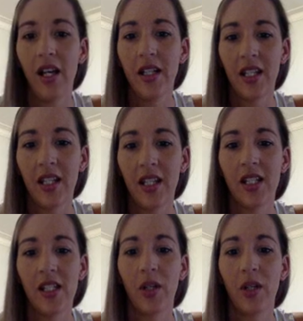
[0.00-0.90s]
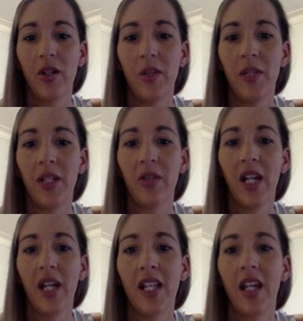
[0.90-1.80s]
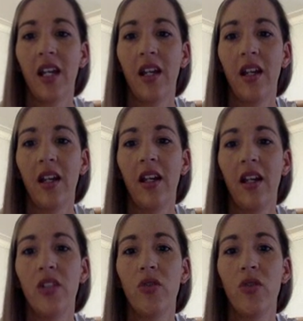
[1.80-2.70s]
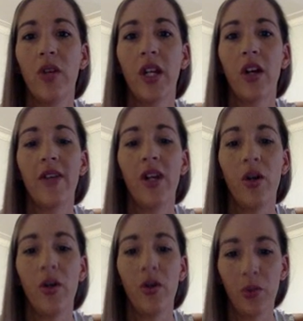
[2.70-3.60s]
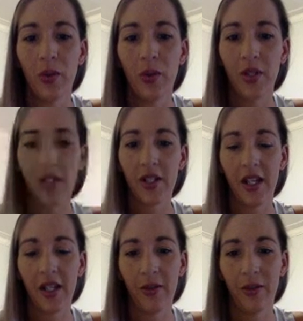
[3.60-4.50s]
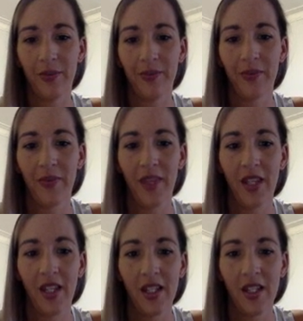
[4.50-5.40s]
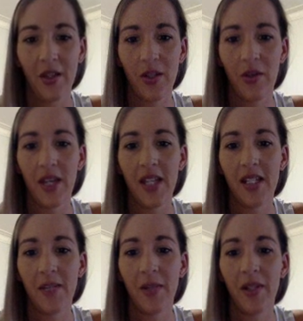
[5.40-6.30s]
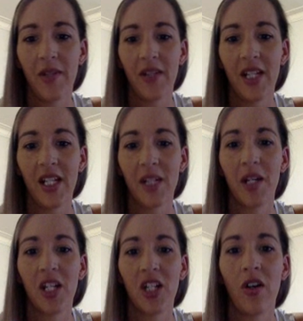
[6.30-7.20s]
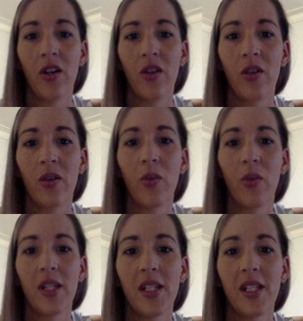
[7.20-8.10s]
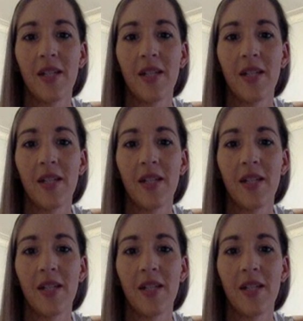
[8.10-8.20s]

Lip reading: this, we're going to be creating a drawing of our own water cycle. So that's a bit of an explanation on what's up